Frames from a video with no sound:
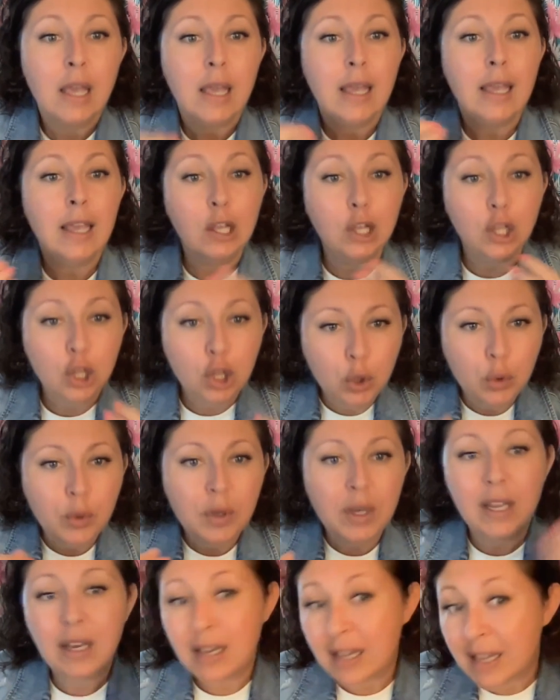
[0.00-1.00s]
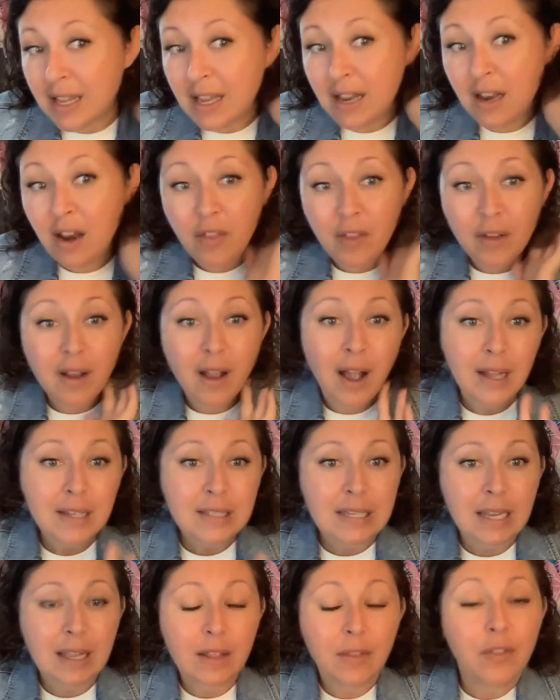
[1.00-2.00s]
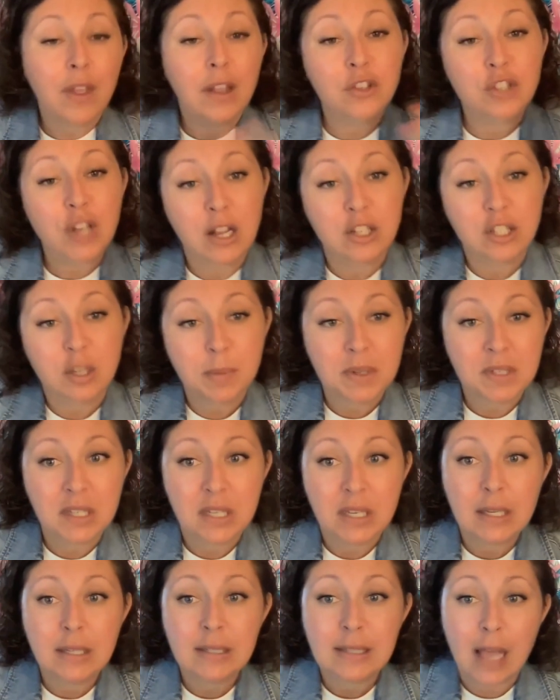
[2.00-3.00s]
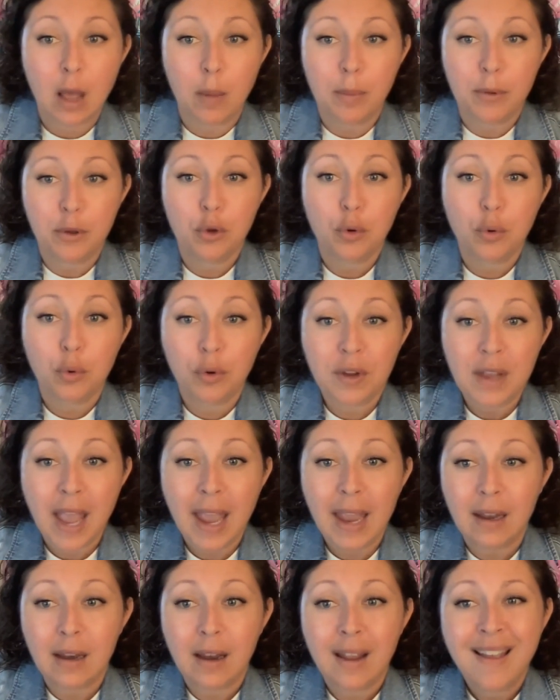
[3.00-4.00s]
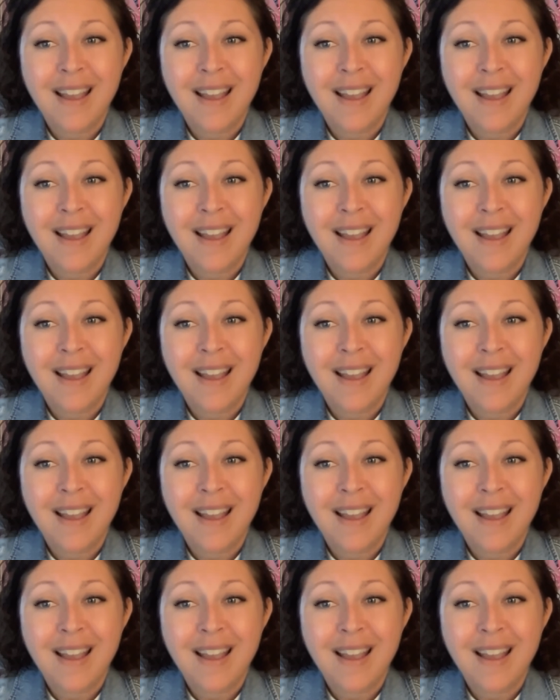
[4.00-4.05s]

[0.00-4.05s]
included in the content that ChatGPT is helping you create.